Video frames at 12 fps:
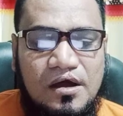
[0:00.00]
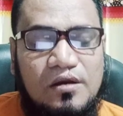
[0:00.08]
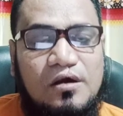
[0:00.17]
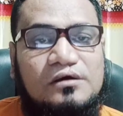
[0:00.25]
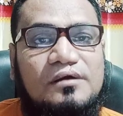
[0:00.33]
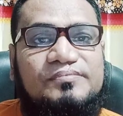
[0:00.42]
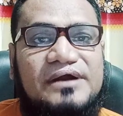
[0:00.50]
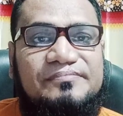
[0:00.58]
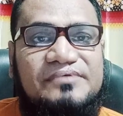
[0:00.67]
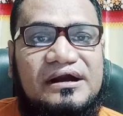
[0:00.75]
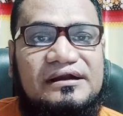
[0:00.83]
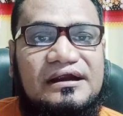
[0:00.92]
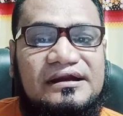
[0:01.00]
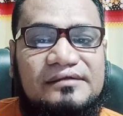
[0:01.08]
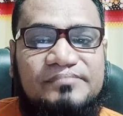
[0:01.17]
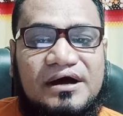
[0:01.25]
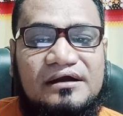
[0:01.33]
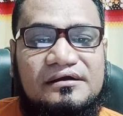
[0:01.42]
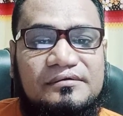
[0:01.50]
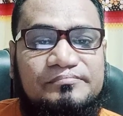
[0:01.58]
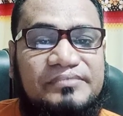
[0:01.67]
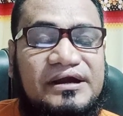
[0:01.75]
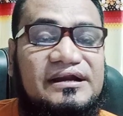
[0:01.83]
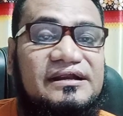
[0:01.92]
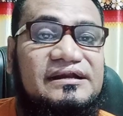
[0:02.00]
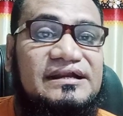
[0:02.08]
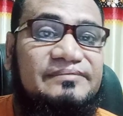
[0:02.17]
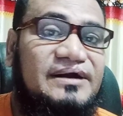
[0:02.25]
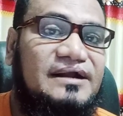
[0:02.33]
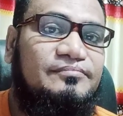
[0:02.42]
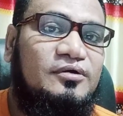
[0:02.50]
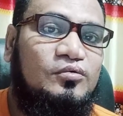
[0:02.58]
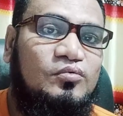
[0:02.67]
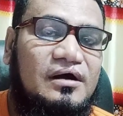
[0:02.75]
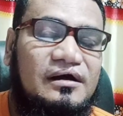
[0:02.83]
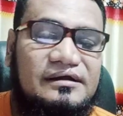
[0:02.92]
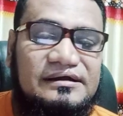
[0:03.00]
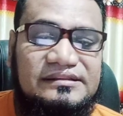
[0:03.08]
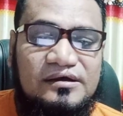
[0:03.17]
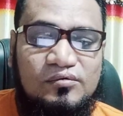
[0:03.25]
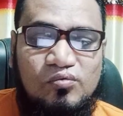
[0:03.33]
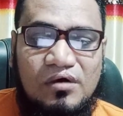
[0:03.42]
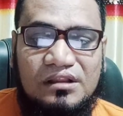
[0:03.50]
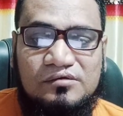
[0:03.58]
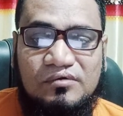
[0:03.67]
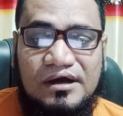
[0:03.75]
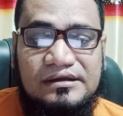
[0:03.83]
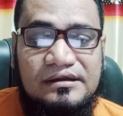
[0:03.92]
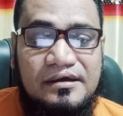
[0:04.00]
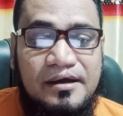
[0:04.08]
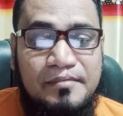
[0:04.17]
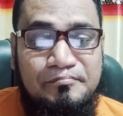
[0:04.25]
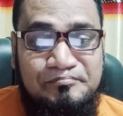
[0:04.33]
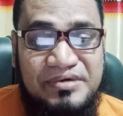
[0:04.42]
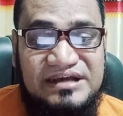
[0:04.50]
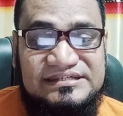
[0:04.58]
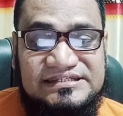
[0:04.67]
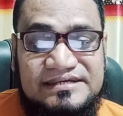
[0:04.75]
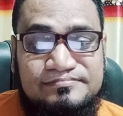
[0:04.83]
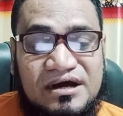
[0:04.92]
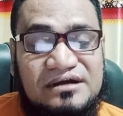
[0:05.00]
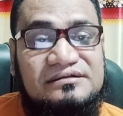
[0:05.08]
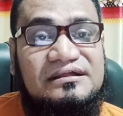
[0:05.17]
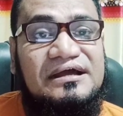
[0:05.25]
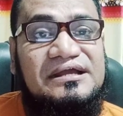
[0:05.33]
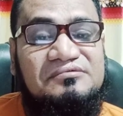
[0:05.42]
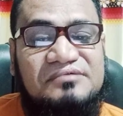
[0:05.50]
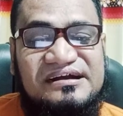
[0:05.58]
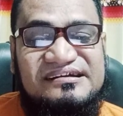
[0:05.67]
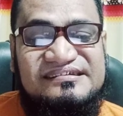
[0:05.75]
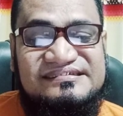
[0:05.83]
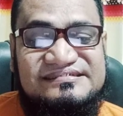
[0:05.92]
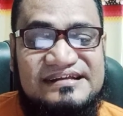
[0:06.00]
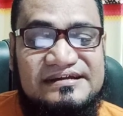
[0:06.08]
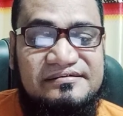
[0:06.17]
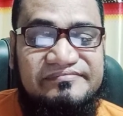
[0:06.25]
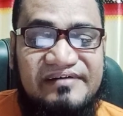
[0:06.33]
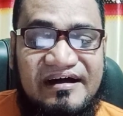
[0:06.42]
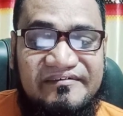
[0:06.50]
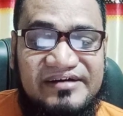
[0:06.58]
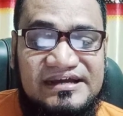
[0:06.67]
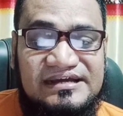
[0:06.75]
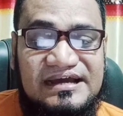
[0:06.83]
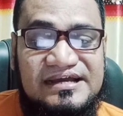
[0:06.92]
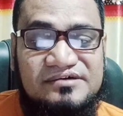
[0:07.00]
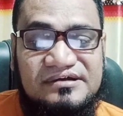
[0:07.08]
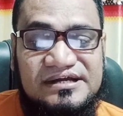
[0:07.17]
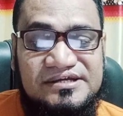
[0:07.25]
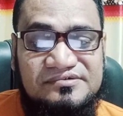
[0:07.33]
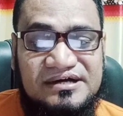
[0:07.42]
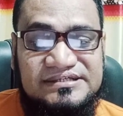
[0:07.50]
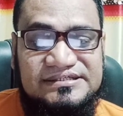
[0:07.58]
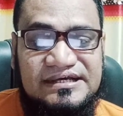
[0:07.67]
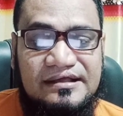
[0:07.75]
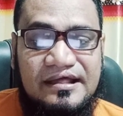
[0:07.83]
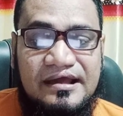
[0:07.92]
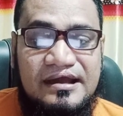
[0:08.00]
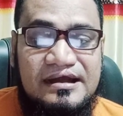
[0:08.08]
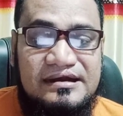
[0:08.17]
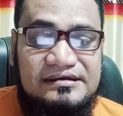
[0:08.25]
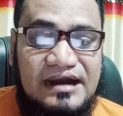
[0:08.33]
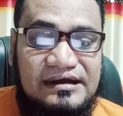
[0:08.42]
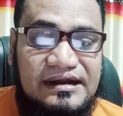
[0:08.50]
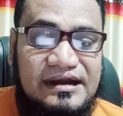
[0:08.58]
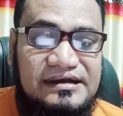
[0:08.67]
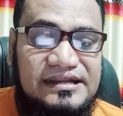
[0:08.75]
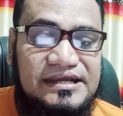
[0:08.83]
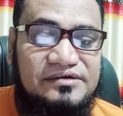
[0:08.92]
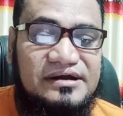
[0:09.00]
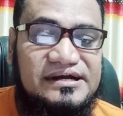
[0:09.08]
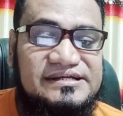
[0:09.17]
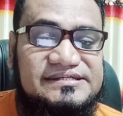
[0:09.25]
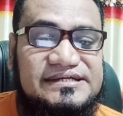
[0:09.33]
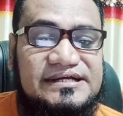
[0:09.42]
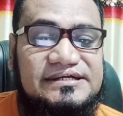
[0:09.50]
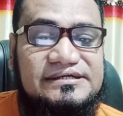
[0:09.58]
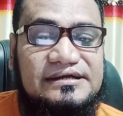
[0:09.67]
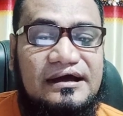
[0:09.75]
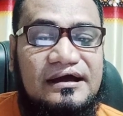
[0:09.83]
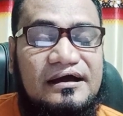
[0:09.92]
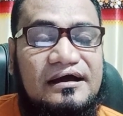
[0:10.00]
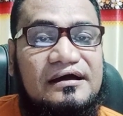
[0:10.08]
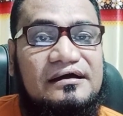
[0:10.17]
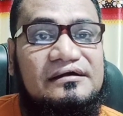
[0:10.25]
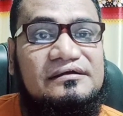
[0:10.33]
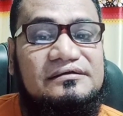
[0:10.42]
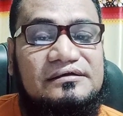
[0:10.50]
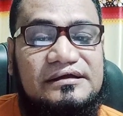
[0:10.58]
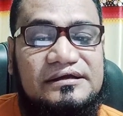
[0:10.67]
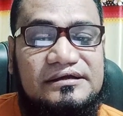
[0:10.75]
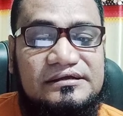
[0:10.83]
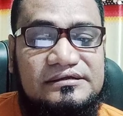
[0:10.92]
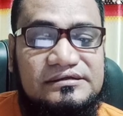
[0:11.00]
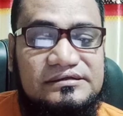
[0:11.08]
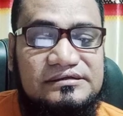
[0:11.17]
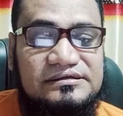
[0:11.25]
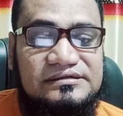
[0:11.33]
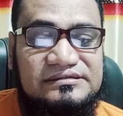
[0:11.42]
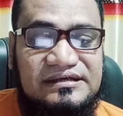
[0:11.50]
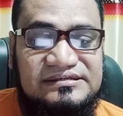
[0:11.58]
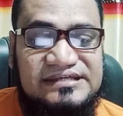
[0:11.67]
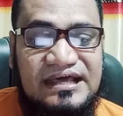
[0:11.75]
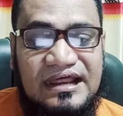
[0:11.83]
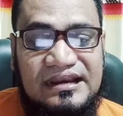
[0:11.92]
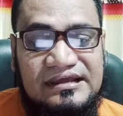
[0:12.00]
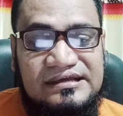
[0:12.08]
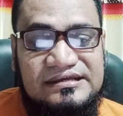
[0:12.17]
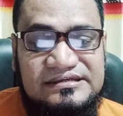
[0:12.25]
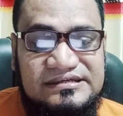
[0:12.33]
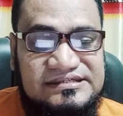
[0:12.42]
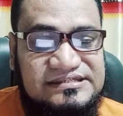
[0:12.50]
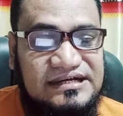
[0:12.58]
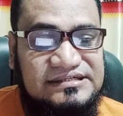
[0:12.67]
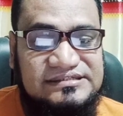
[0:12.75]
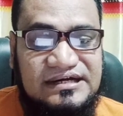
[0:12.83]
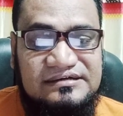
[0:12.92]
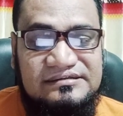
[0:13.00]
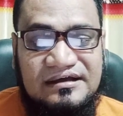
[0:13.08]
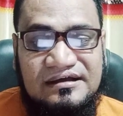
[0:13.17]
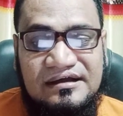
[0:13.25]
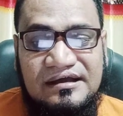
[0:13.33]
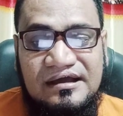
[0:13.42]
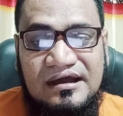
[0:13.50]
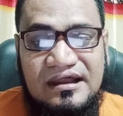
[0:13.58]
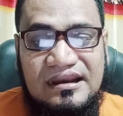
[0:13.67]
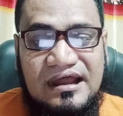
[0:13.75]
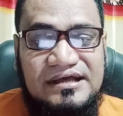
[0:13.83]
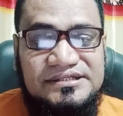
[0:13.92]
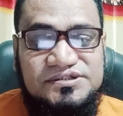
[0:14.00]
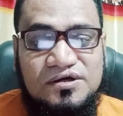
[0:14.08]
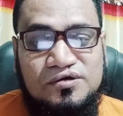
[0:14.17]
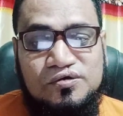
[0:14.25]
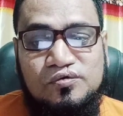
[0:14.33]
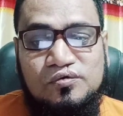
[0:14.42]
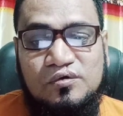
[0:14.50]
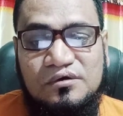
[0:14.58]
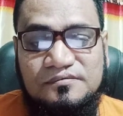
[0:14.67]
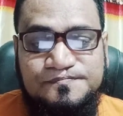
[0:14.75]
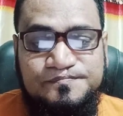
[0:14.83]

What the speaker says: lot of type data entry, but very demandable work in the worldwide. Best demand the United States of America, USA. Data entry United States, the salary structure, the launch on Google,